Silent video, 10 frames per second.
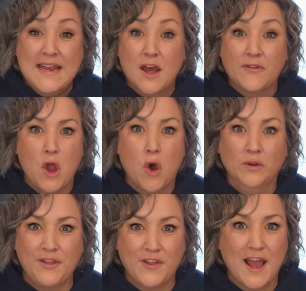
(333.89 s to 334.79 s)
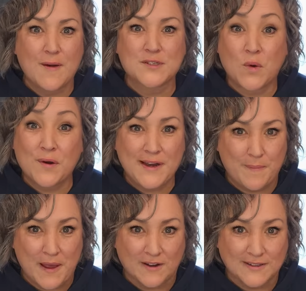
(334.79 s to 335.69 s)
Now, the only thing I was worried
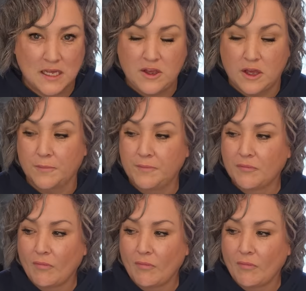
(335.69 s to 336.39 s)
about, I'll tell you,